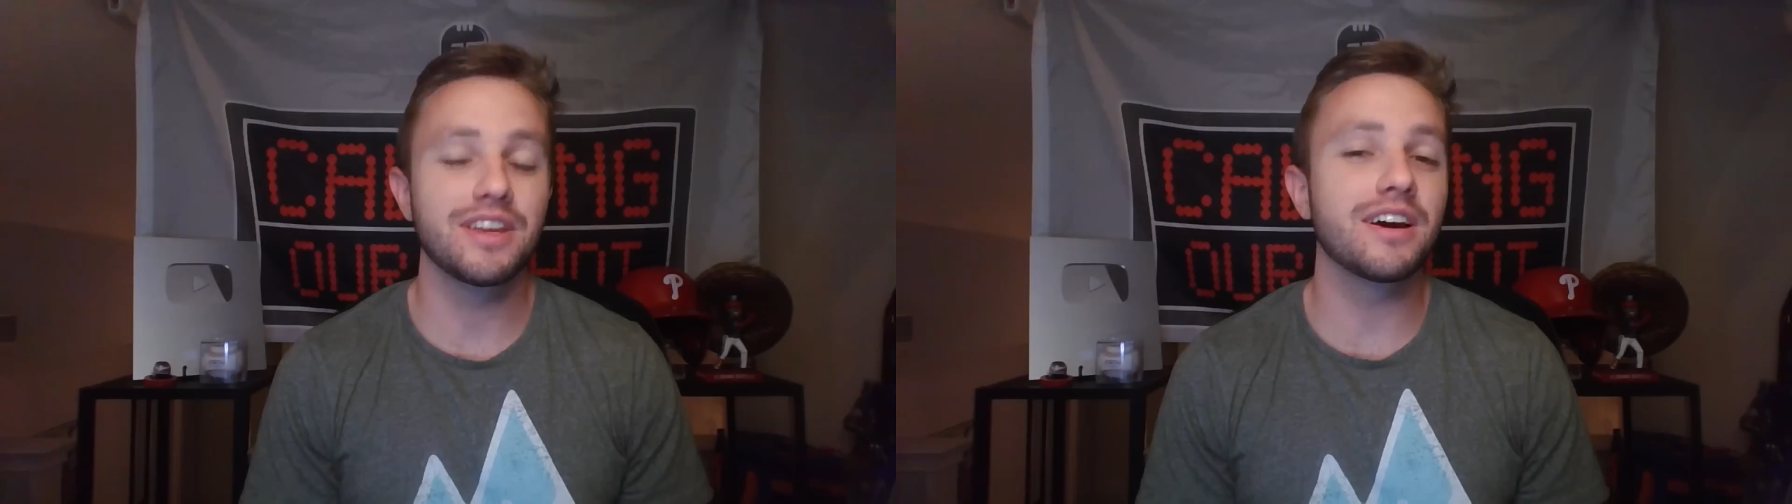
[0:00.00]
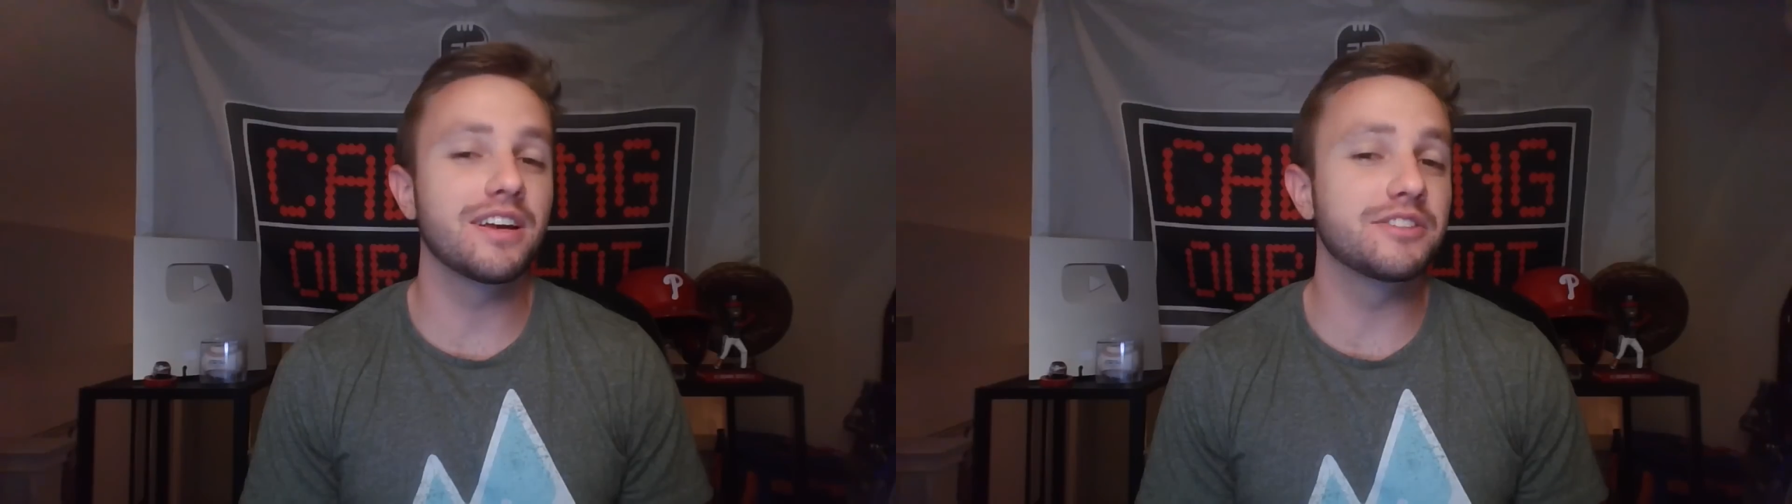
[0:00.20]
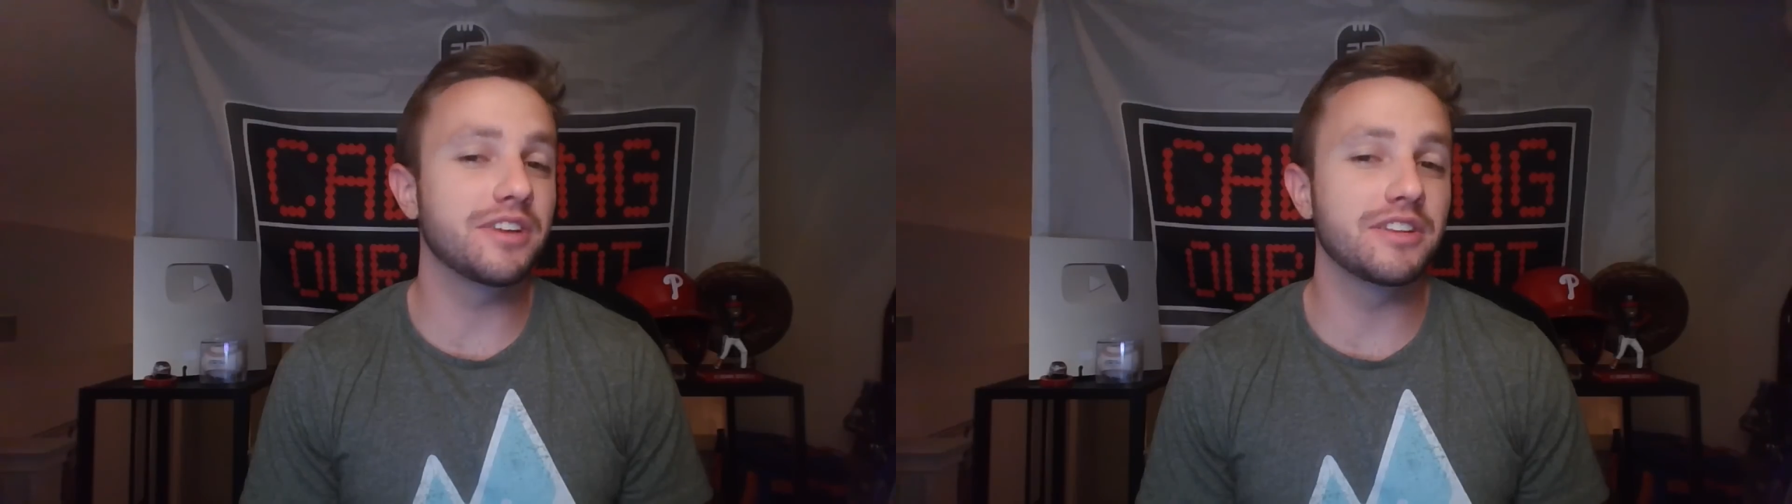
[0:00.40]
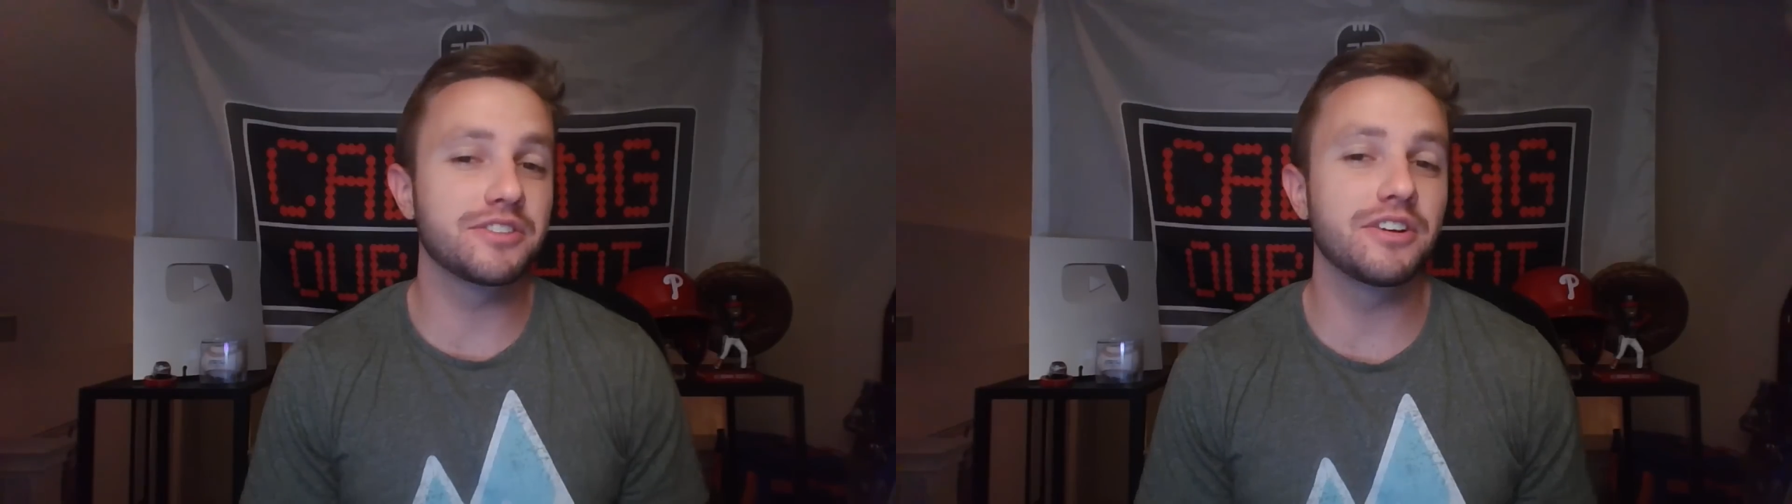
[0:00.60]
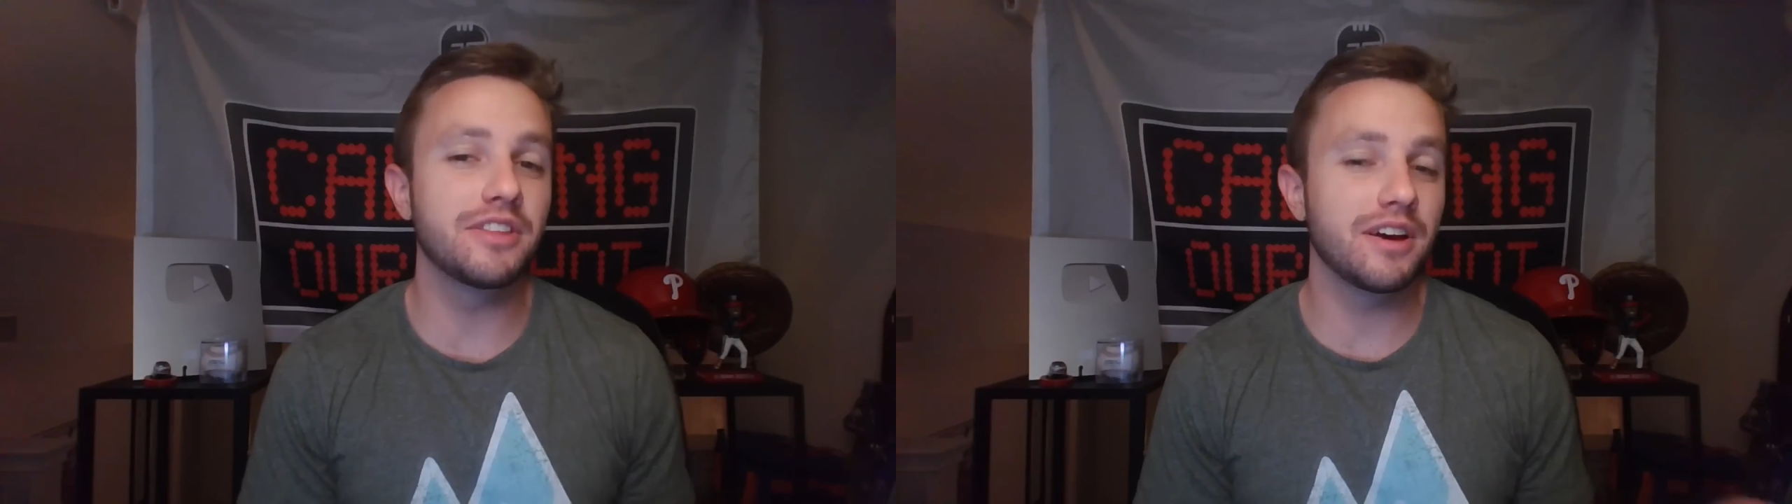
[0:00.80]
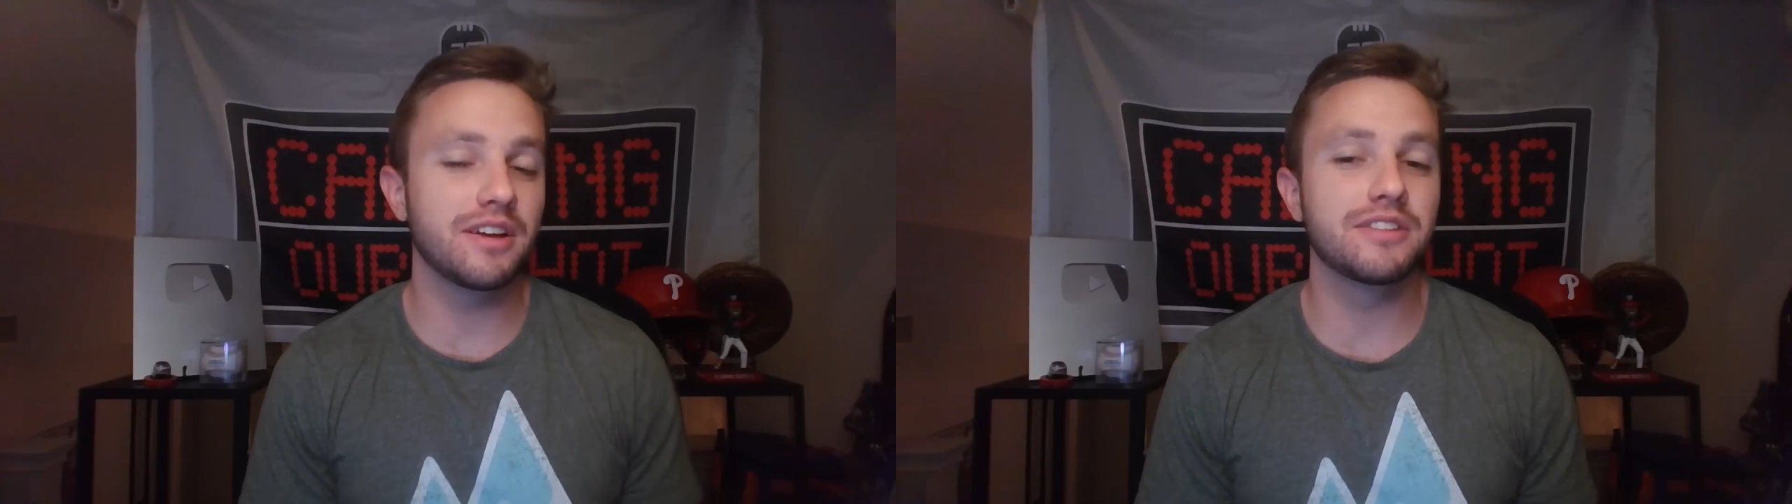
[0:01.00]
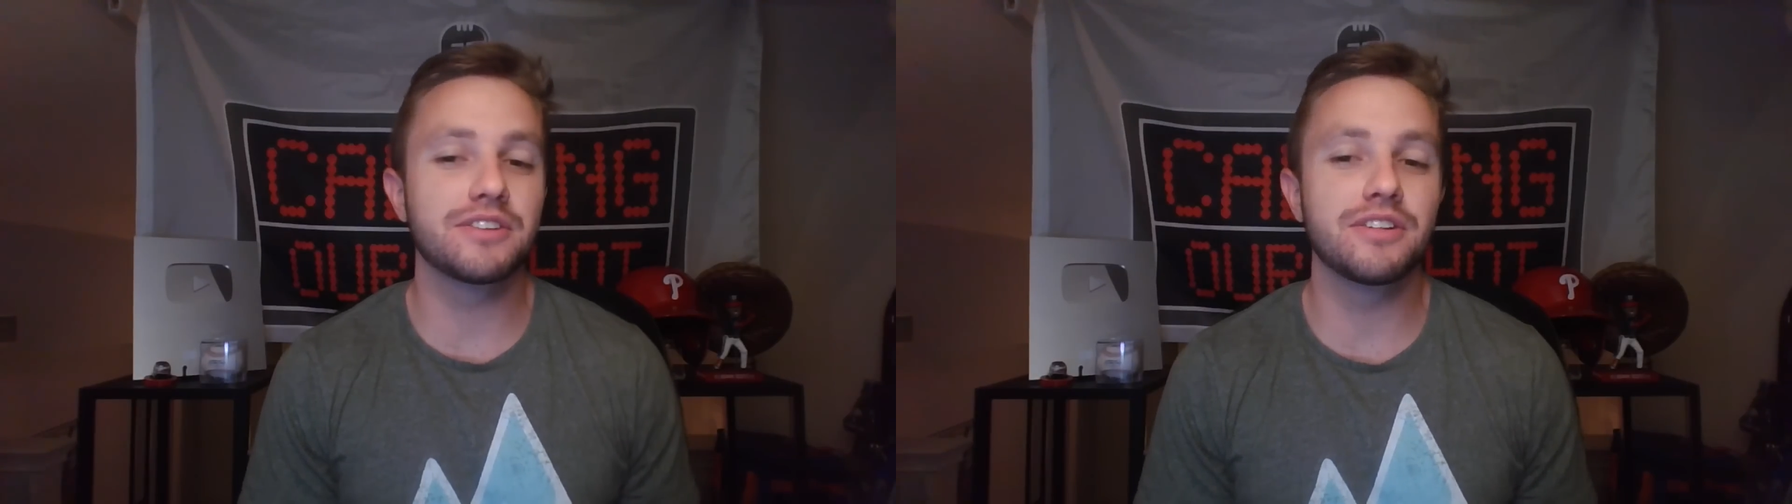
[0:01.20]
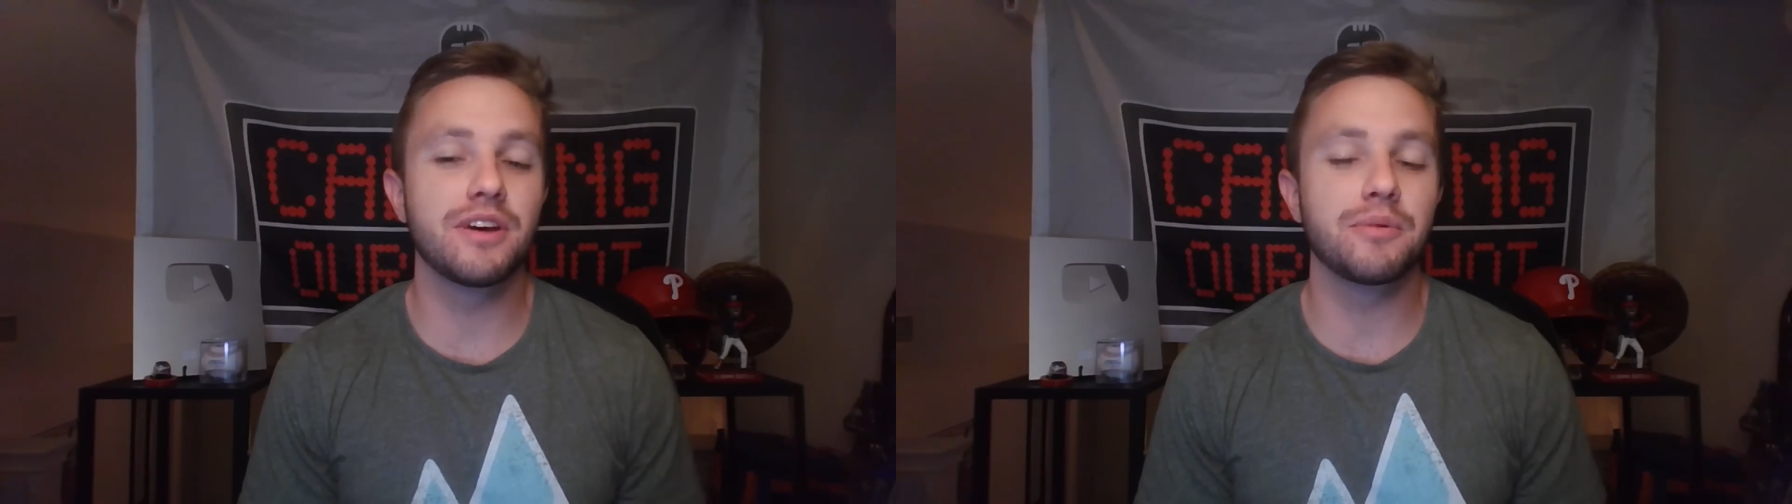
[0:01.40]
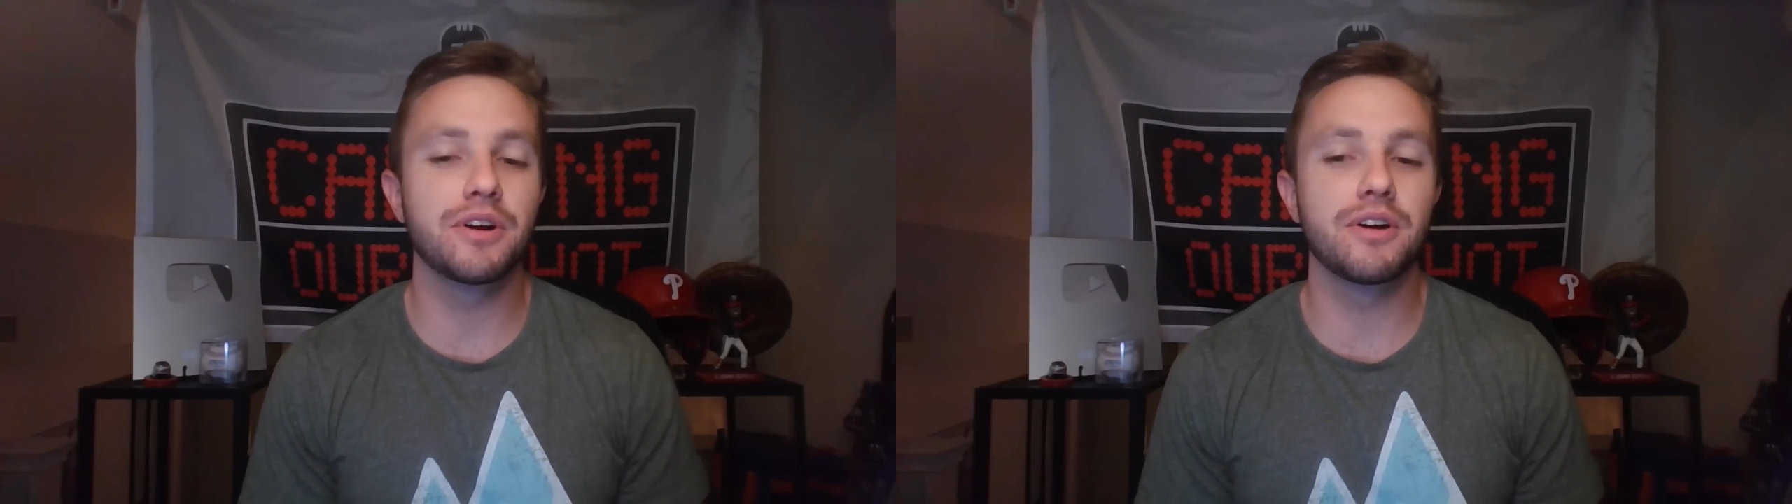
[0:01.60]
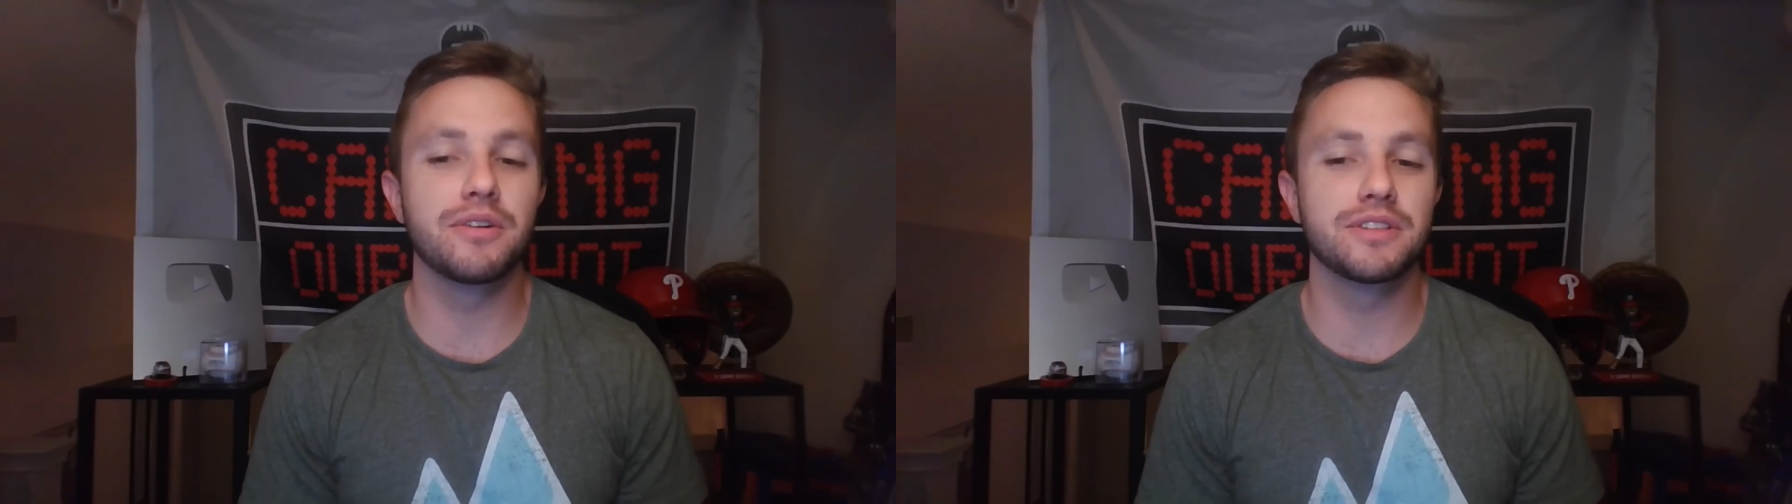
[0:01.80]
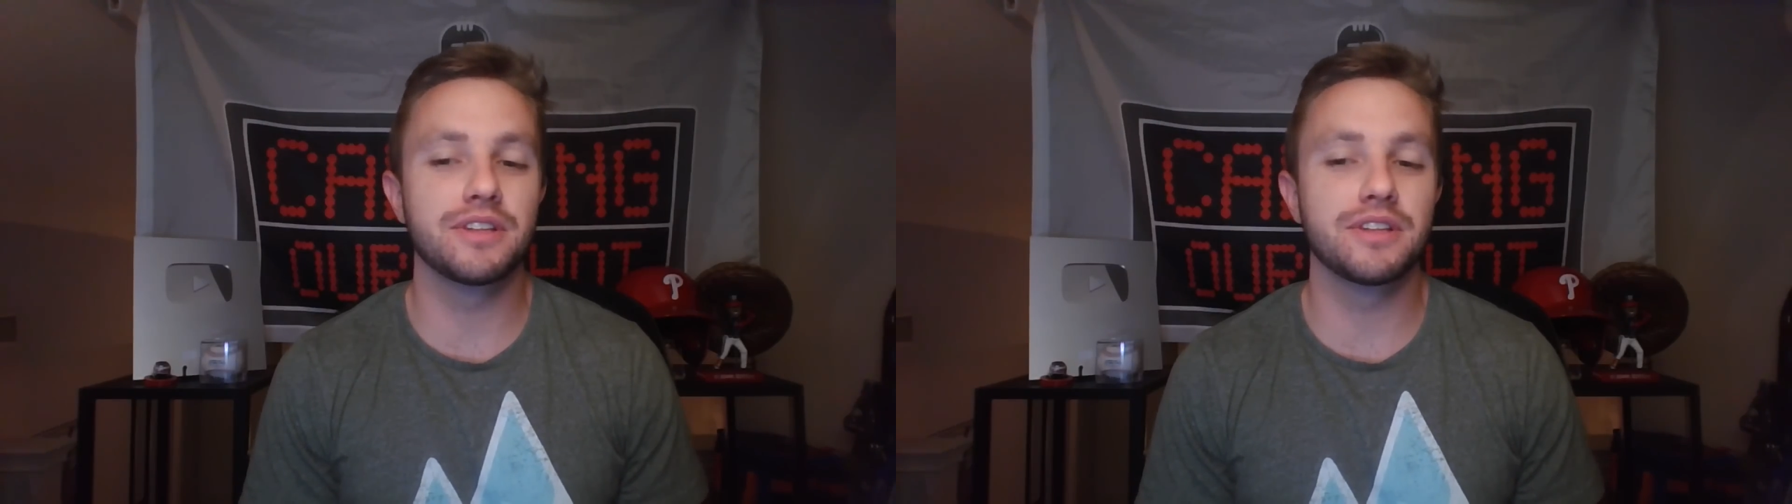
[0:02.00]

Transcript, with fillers: Yeah, it's it's good that it's good that we're going